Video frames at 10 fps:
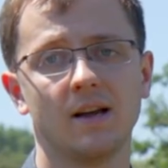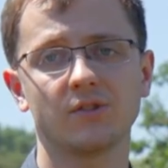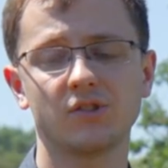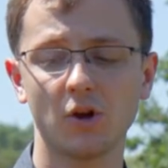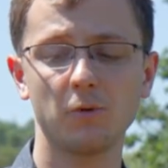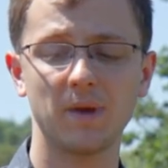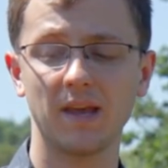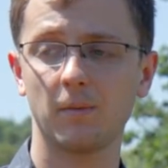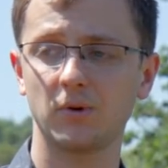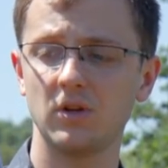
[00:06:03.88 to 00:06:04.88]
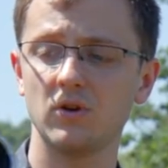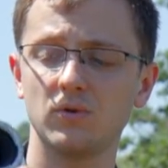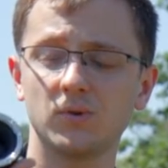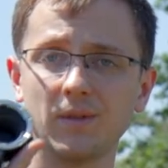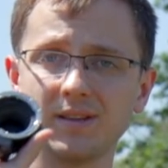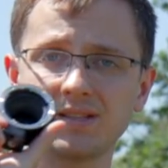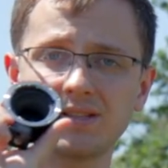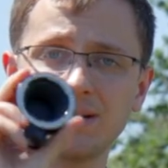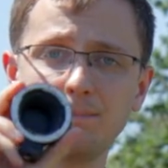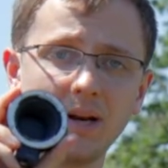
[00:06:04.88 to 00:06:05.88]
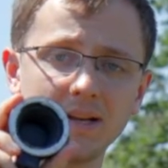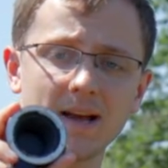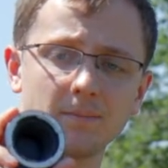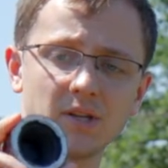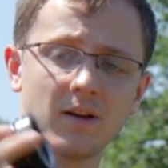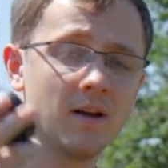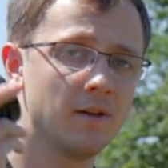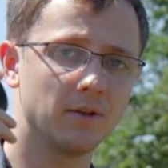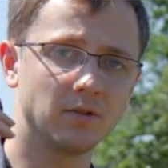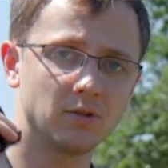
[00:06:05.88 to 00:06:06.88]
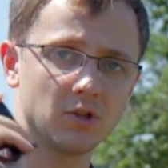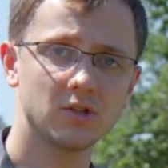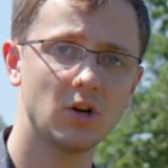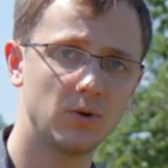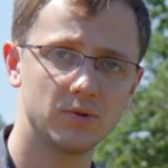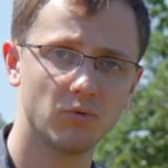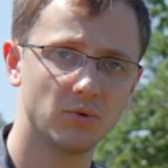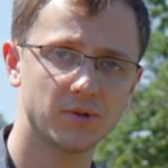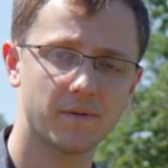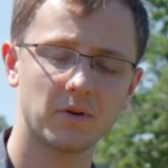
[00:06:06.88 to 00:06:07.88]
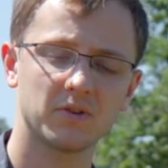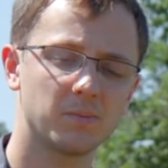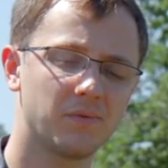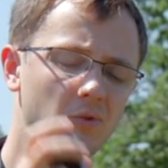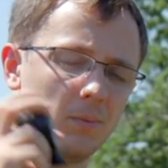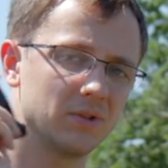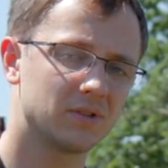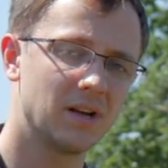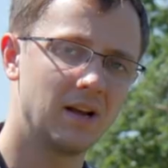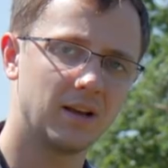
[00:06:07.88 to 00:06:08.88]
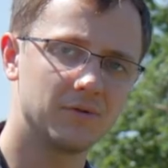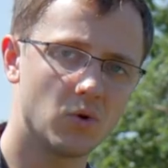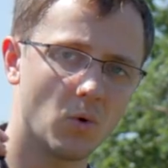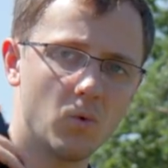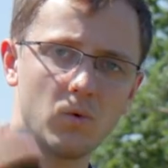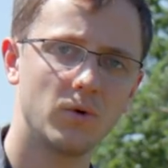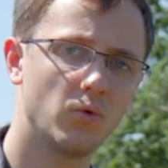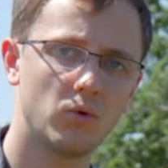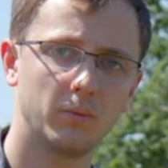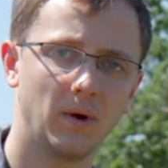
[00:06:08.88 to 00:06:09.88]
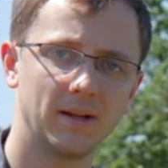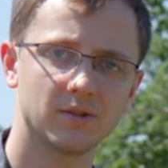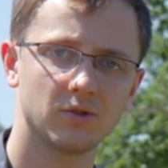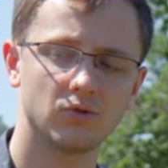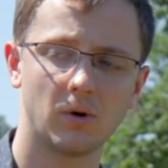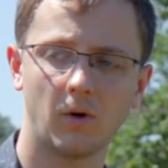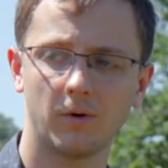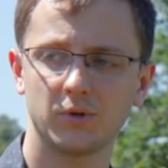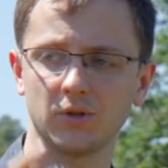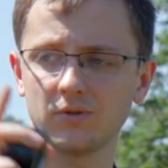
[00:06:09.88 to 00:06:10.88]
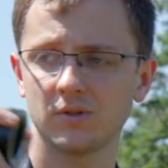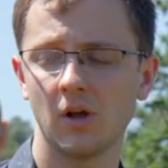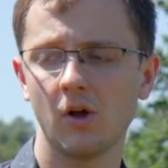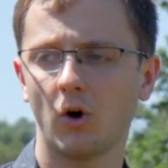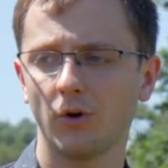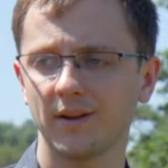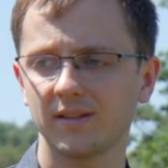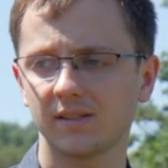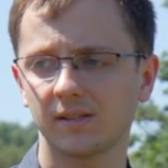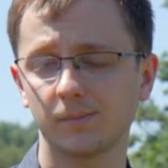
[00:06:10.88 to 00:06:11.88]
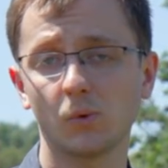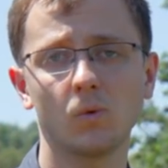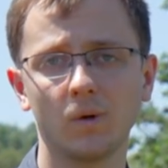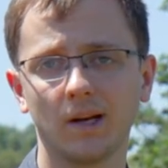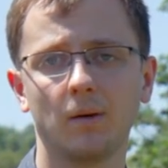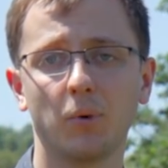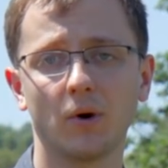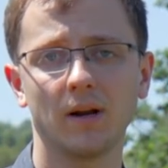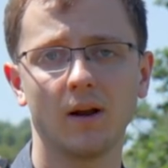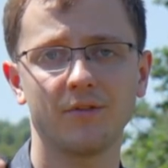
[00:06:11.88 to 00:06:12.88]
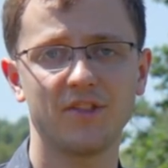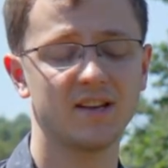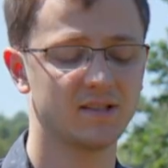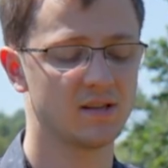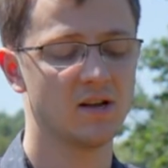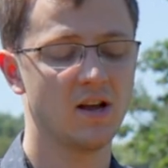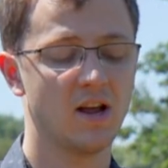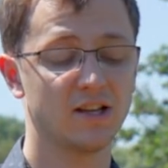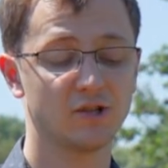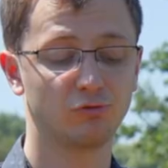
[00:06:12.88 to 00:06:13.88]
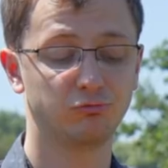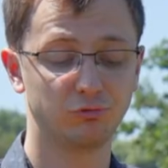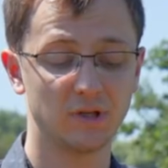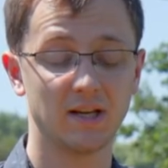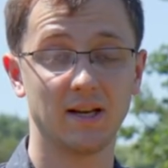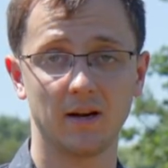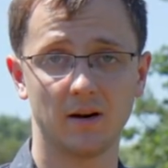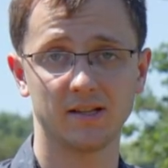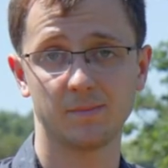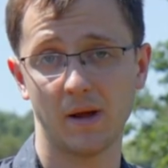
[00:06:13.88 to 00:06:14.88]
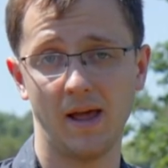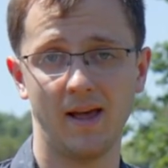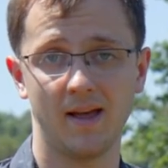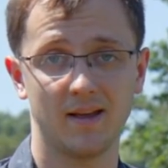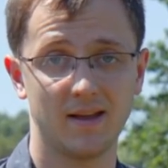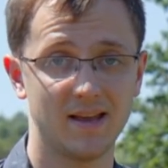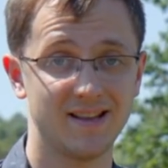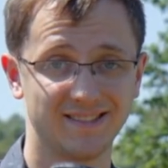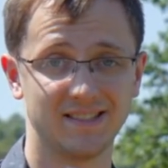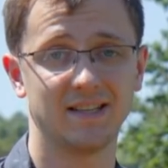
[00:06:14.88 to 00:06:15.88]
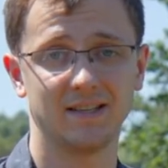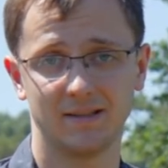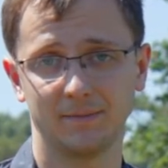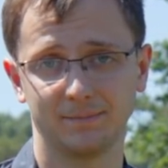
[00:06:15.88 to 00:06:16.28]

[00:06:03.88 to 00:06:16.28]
And so being able to use with a simple adapter that doesn't lose your autofocus performance, gives you all your normal lens control options on a small little body like this, is a really nice pair indeed.